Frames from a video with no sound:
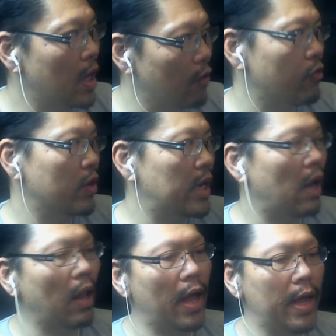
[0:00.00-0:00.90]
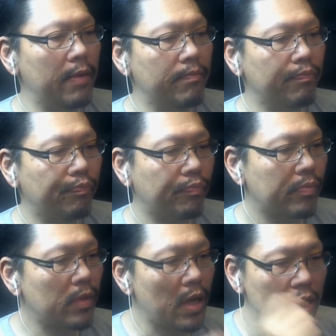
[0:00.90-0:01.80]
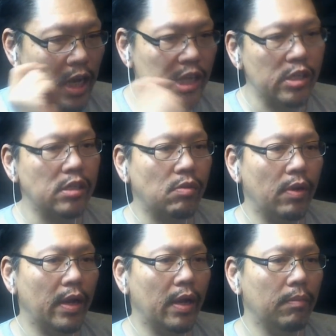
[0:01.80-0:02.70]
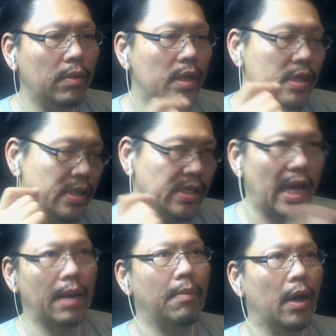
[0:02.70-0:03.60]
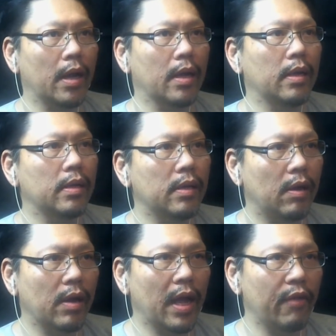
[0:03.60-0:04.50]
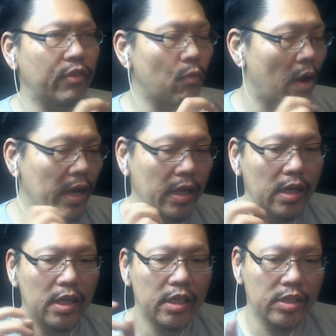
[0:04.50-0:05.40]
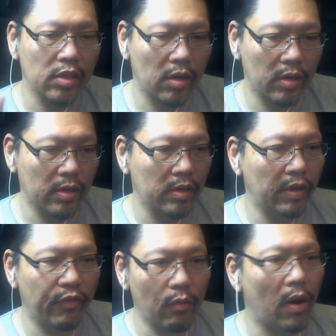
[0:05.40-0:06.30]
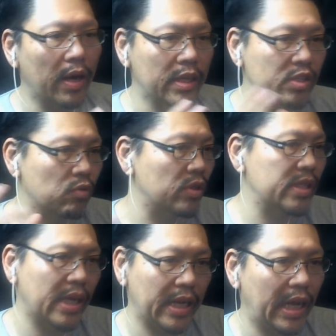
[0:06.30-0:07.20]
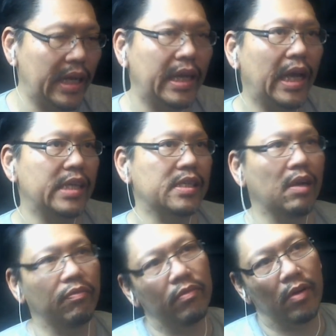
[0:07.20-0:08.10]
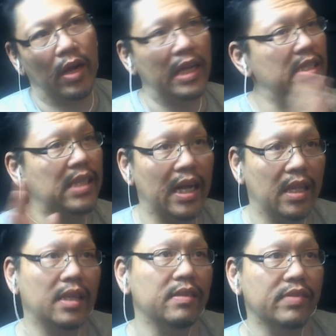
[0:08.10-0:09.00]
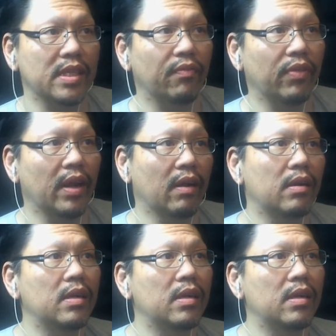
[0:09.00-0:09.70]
if you're in LA, Nature's Aquarium, Santa Monica. Okay, if you want to source any ADA stuff, okay, he's got tons of stuff there.